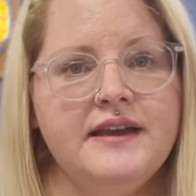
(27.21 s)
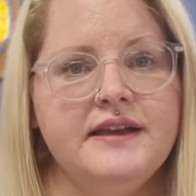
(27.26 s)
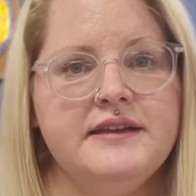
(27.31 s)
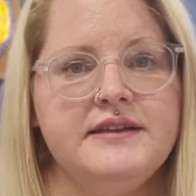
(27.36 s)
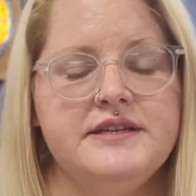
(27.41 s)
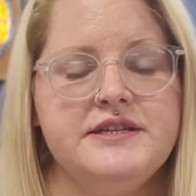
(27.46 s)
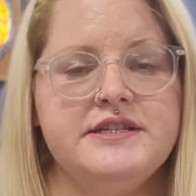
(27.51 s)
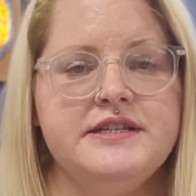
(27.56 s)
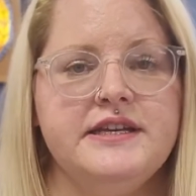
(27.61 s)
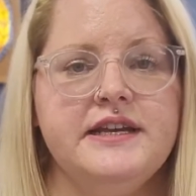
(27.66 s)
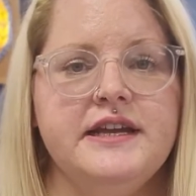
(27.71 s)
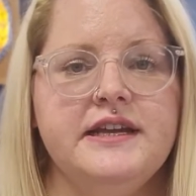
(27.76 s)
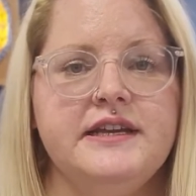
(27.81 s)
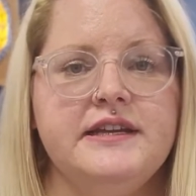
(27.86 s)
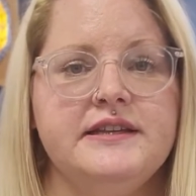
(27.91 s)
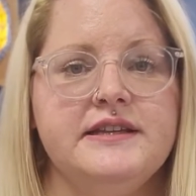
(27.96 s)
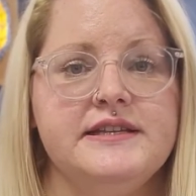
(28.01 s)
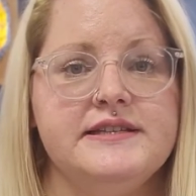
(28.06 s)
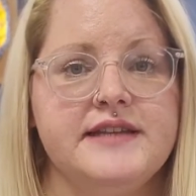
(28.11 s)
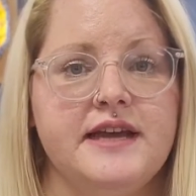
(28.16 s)

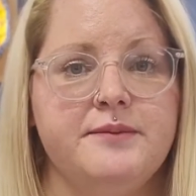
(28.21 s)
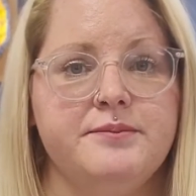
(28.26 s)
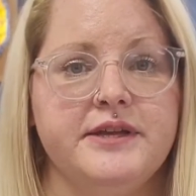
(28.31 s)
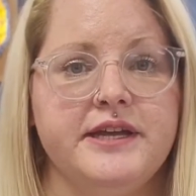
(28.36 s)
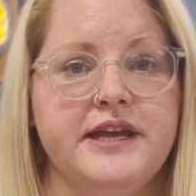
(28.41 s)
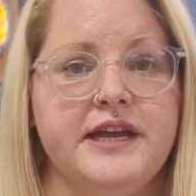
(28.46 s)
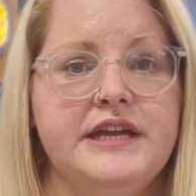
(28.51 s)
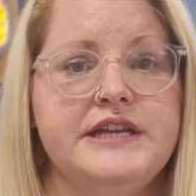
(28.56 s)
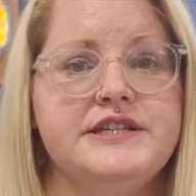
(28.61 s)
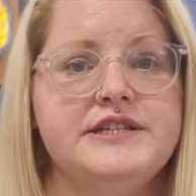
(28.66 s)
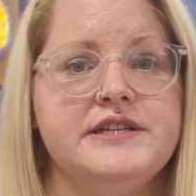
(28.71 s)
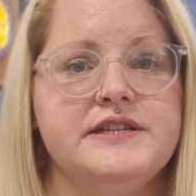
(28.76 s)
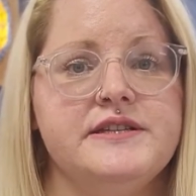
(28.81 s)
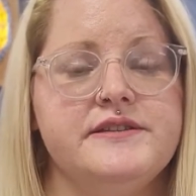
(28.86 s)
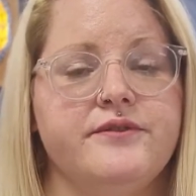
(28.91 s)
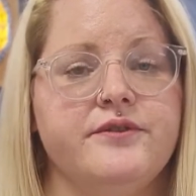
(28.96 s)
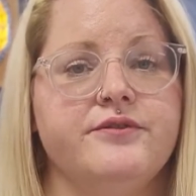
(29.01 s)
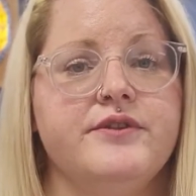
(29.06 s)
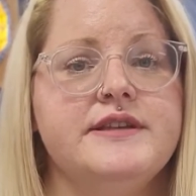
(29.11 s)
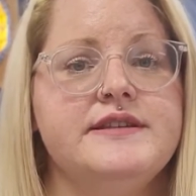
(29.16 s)
initiating these applications
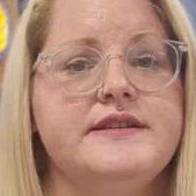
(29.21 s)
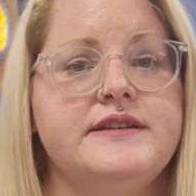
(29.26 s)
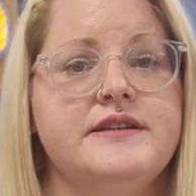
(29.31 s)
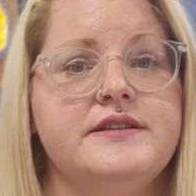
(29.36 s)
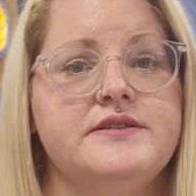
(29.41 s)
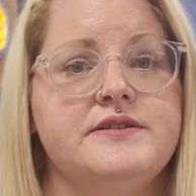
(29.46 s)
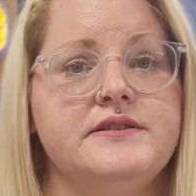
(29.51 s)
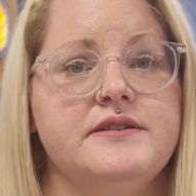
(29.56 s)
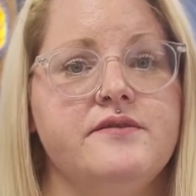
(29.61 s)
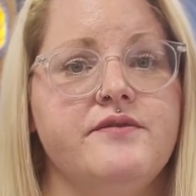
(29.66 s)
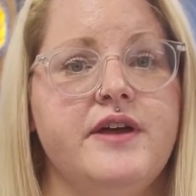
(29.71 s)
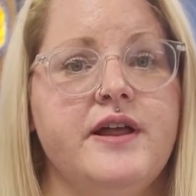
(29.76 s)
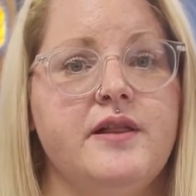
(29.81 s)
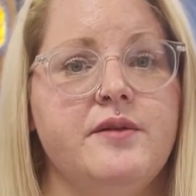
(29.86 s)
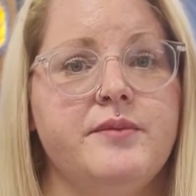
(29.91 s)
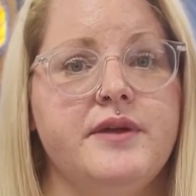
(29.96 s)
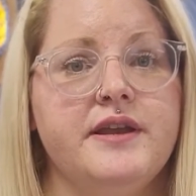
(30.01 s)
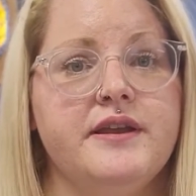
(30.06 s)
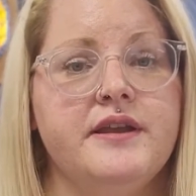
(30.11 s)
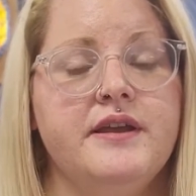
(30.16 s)
for residential
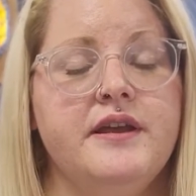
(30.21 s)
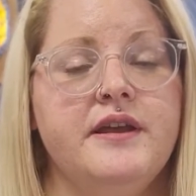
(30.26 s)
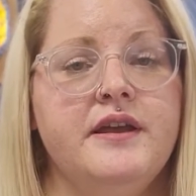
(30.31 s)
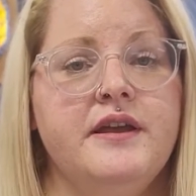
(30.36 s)
development.